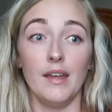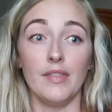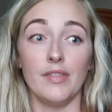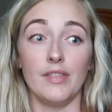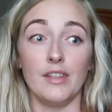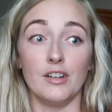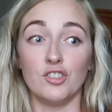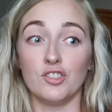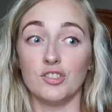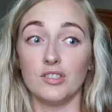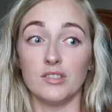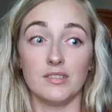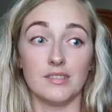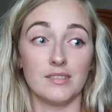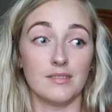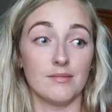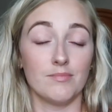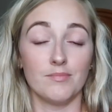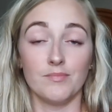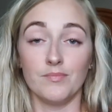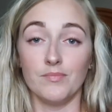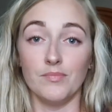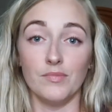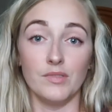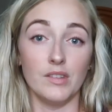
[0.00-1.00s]
There's just
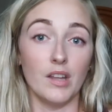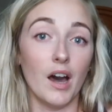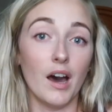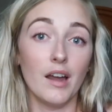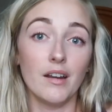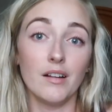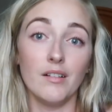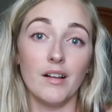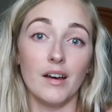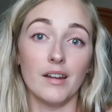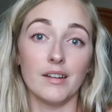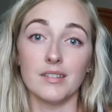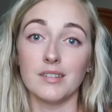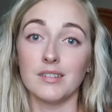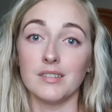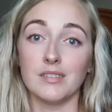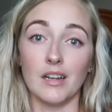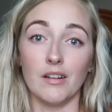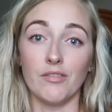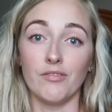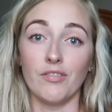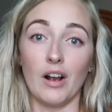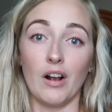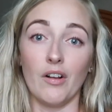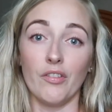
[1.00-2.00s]
not a lot of
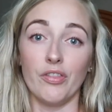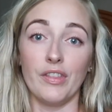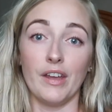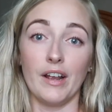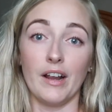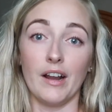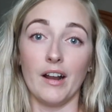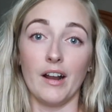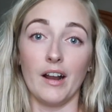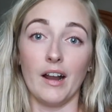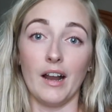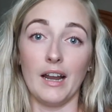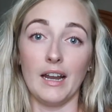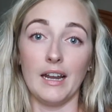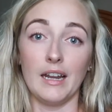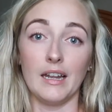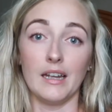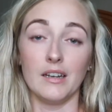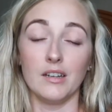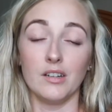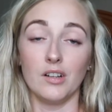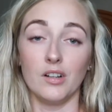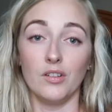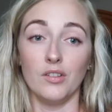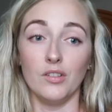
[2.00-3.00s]
stuff out there,
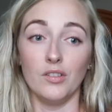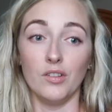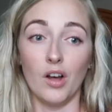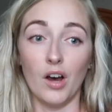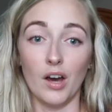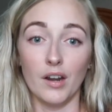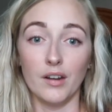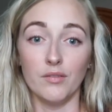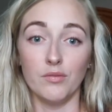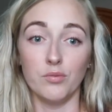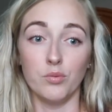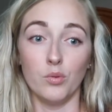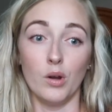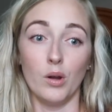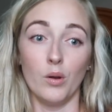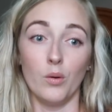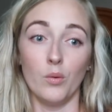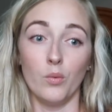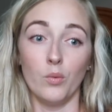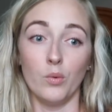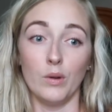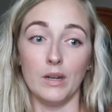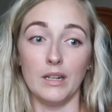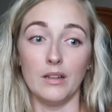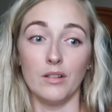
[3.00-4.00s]
and a lot of
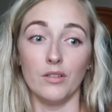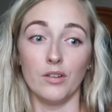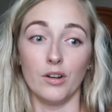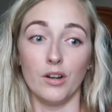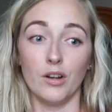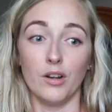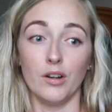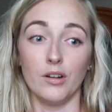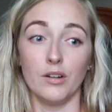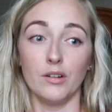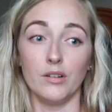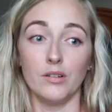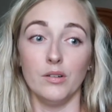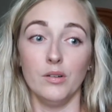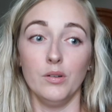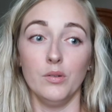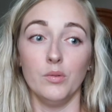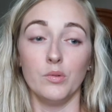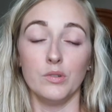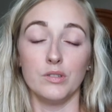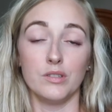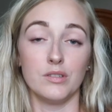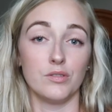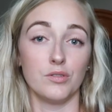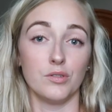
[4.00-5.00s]
what we learned
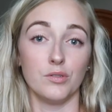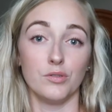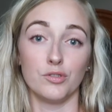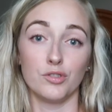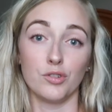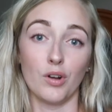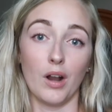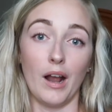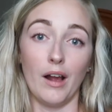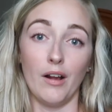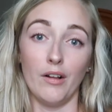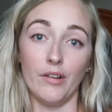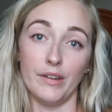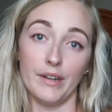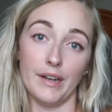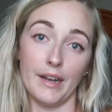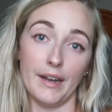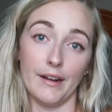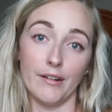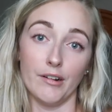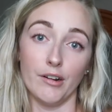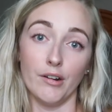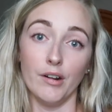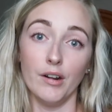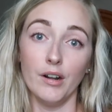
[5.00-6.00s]
was through trial and
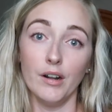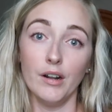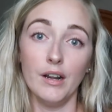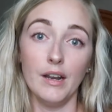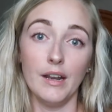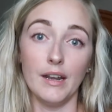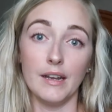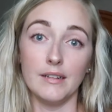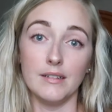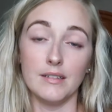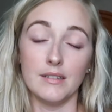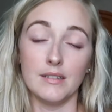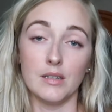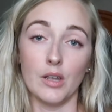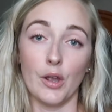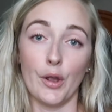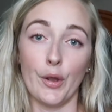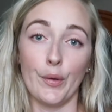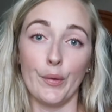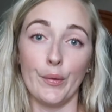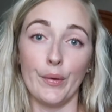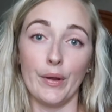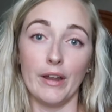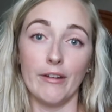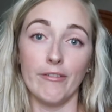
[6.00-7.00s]
error. And
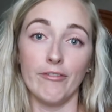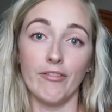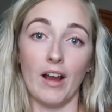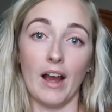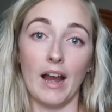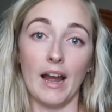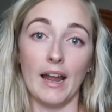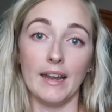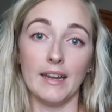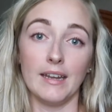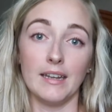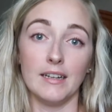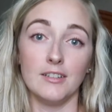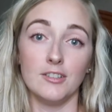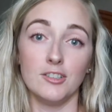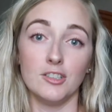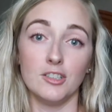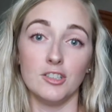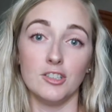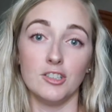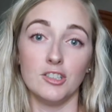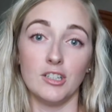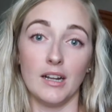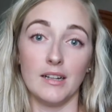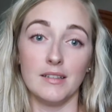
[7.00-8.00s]
so if I can
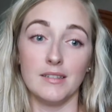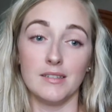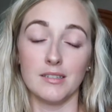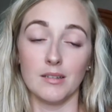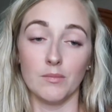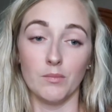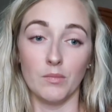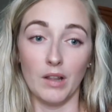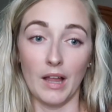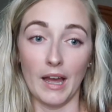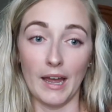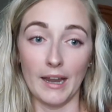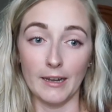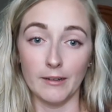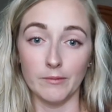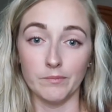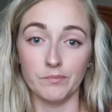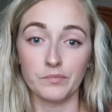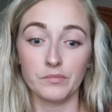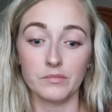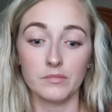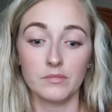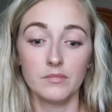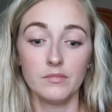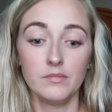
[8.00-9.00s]
just shed some
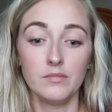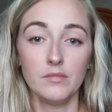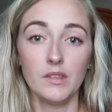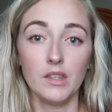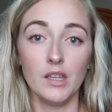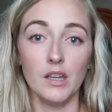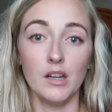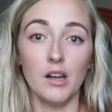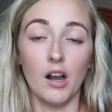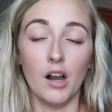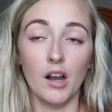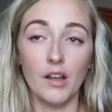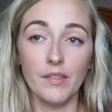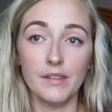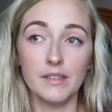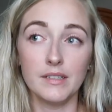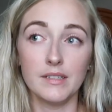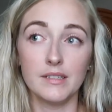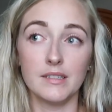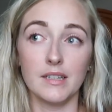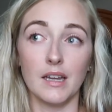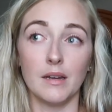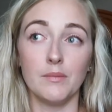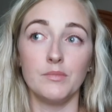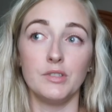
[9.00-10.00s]
light on
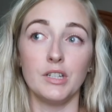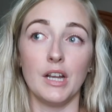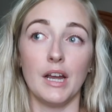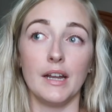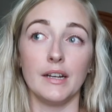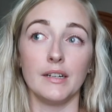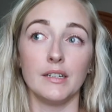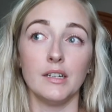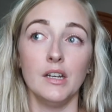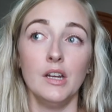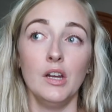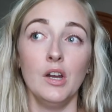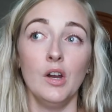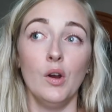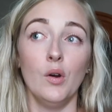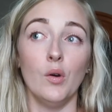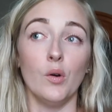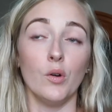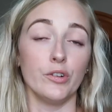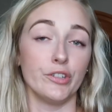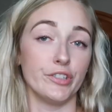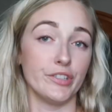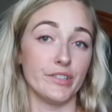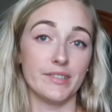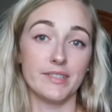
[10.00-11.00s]
this subject,
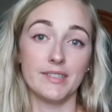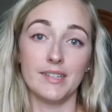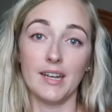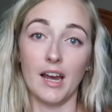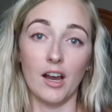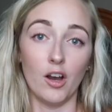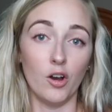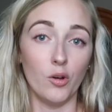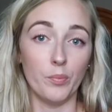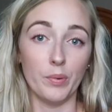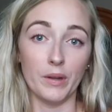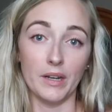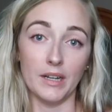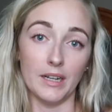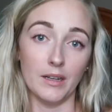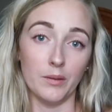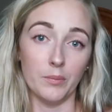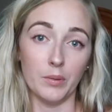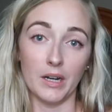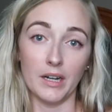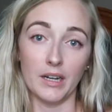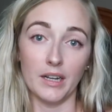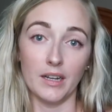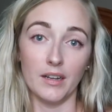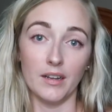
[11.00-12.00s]
or just help
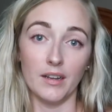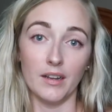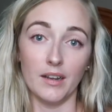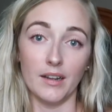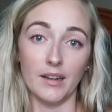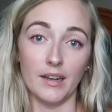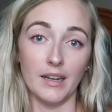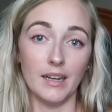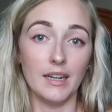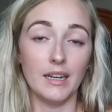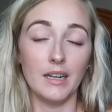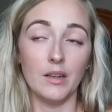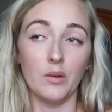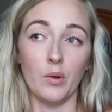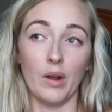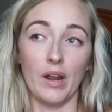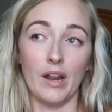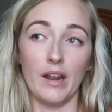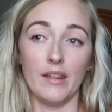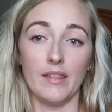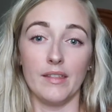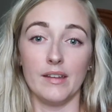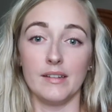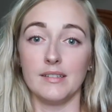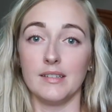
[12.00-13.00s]
anybody in any
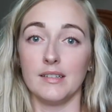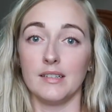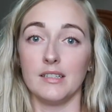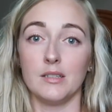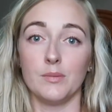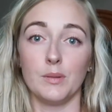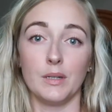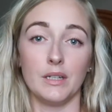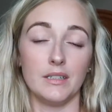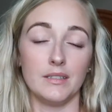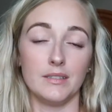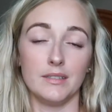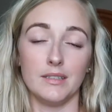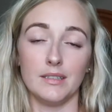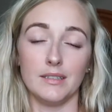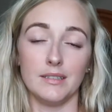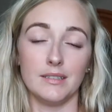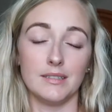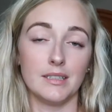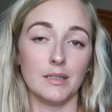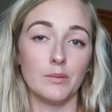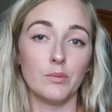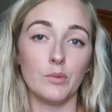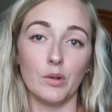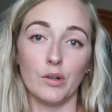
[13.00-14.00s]
way that's experiencing
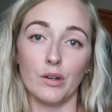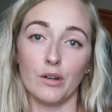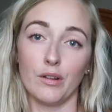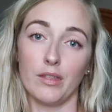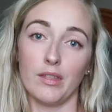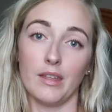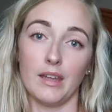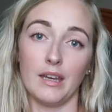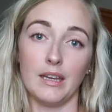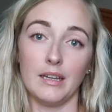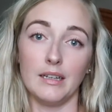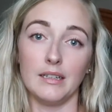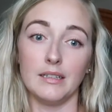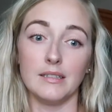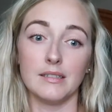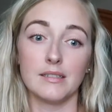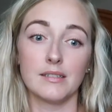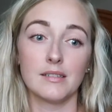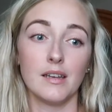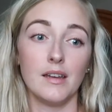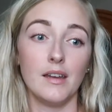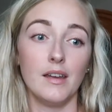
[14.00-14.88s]
similar things,